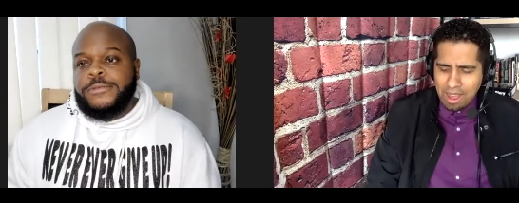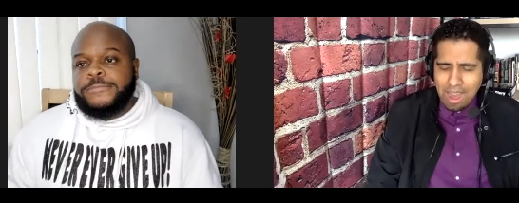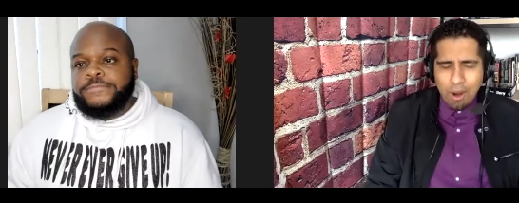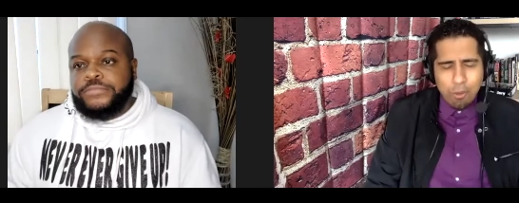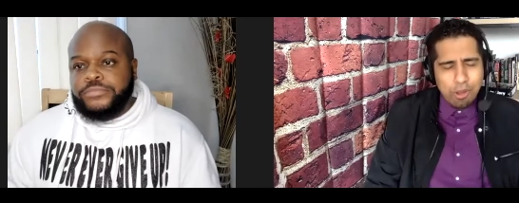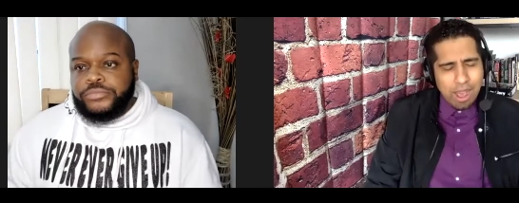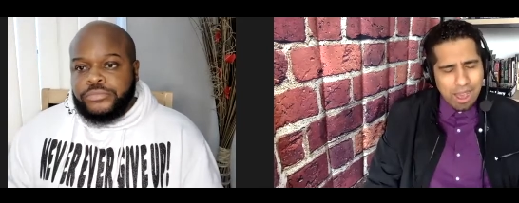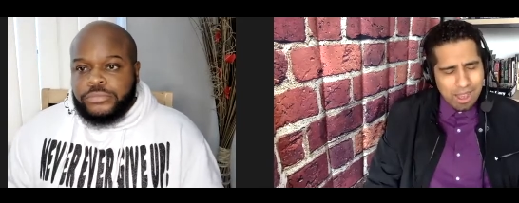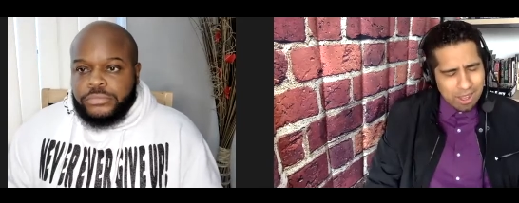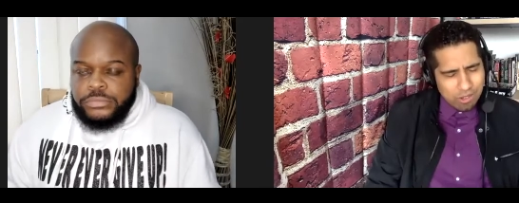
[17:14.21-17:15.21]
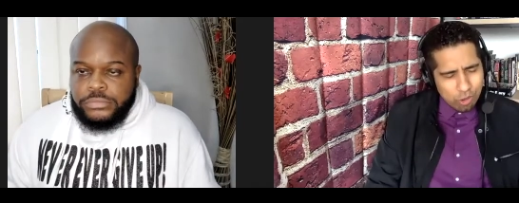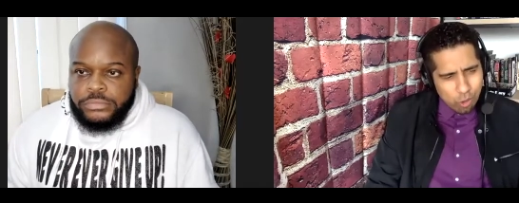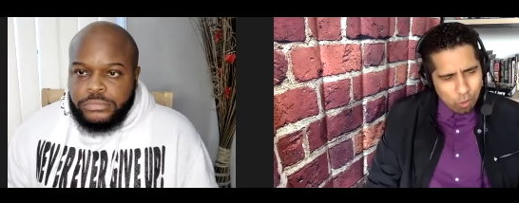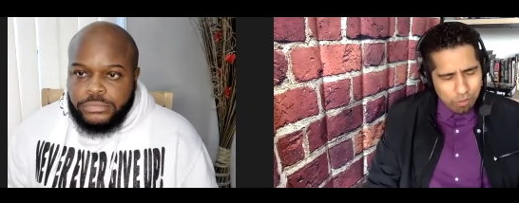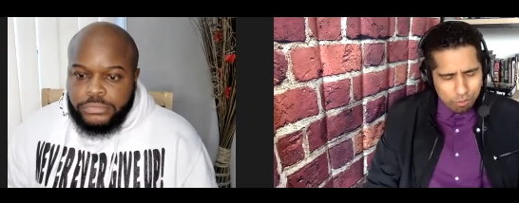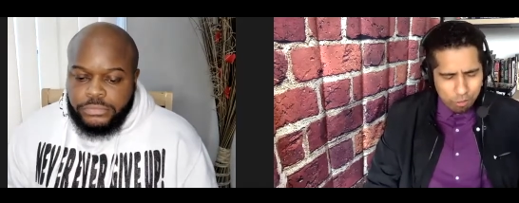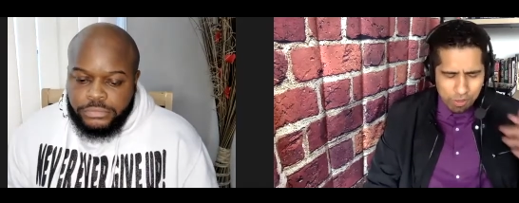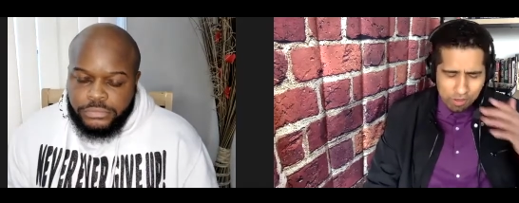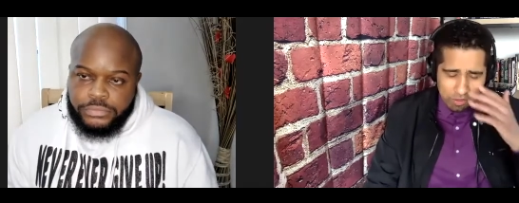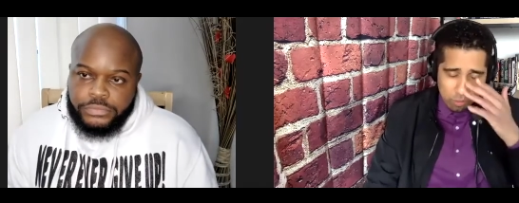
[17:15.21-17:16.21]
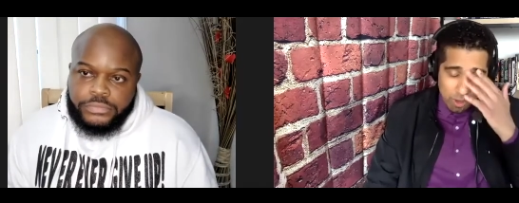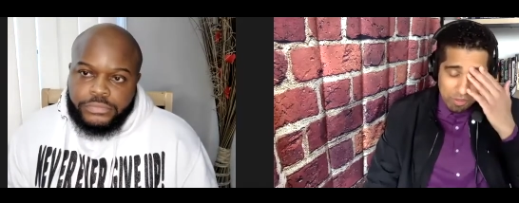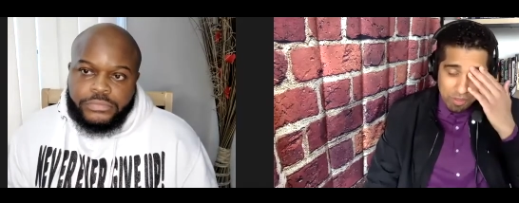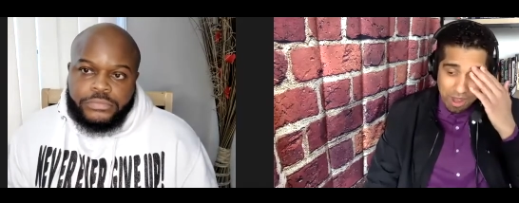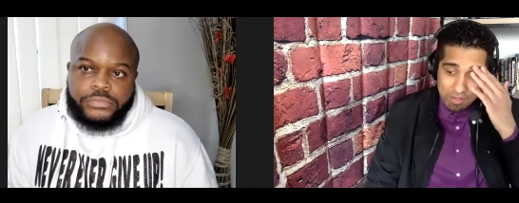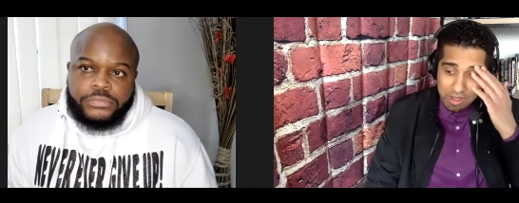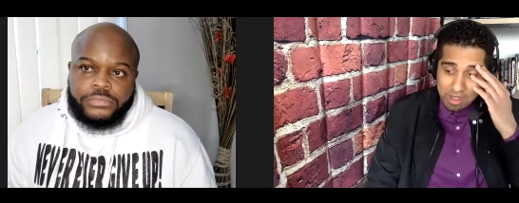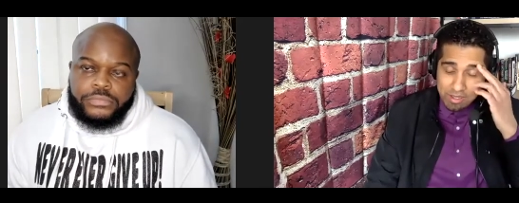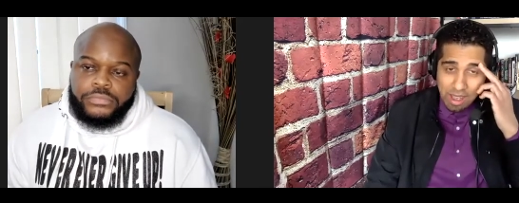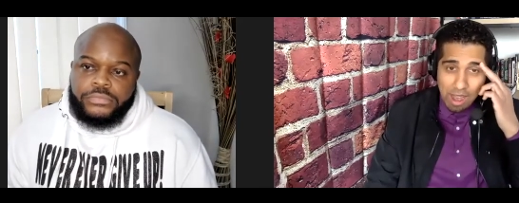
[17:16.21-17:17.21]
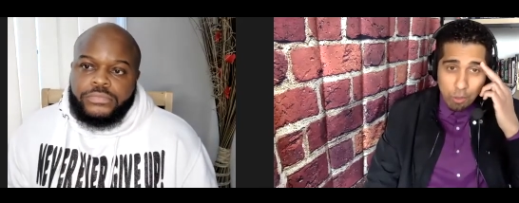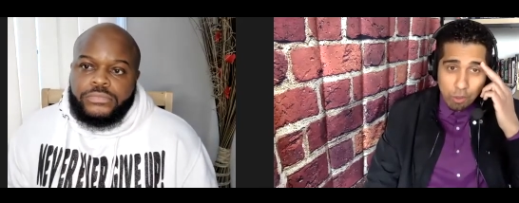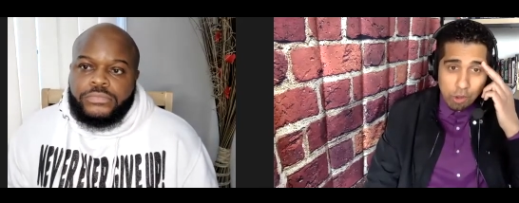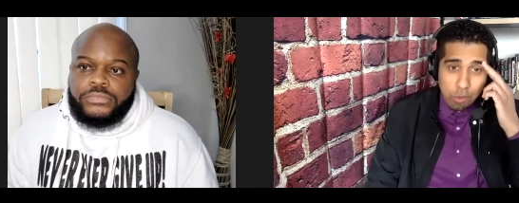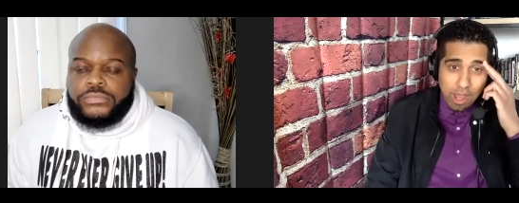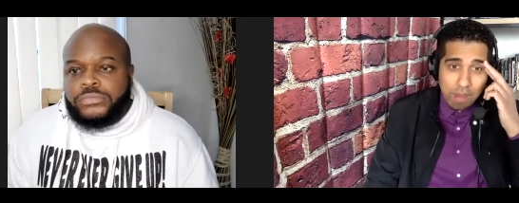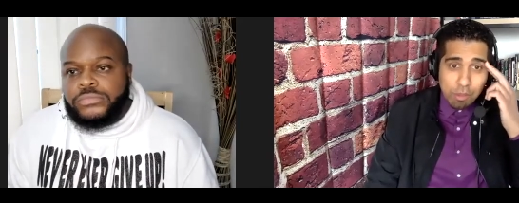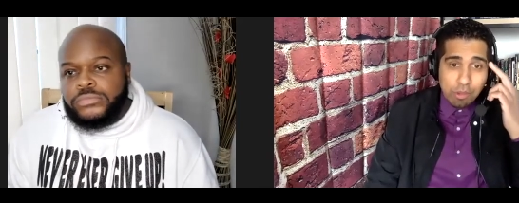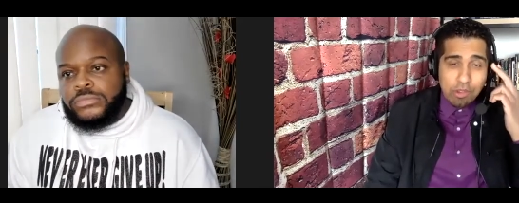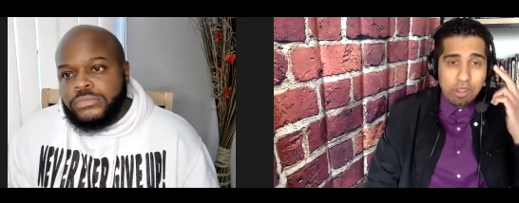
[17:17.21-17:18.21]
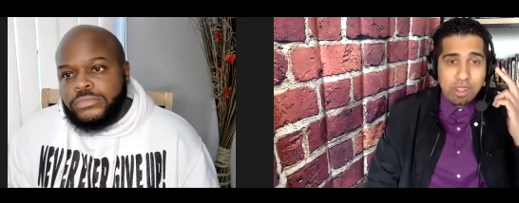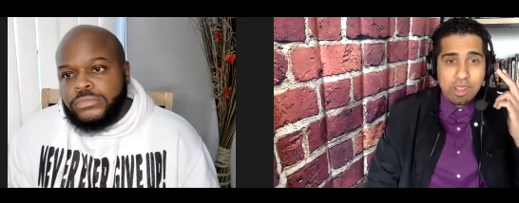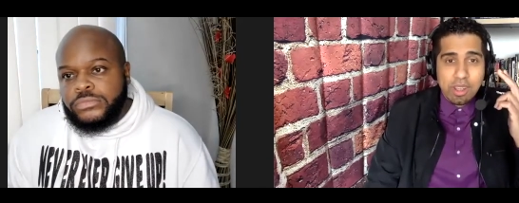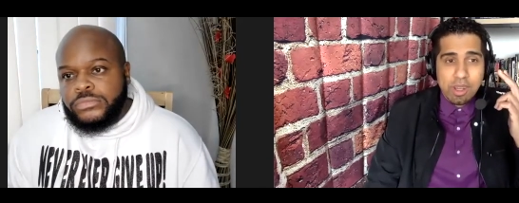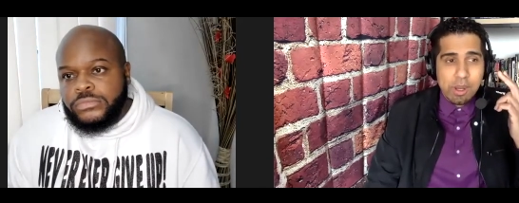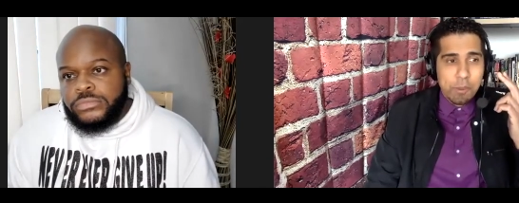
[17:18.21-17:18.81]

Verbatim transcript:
Speaker 1: how you, as you're going through this 25 years, how are you able to?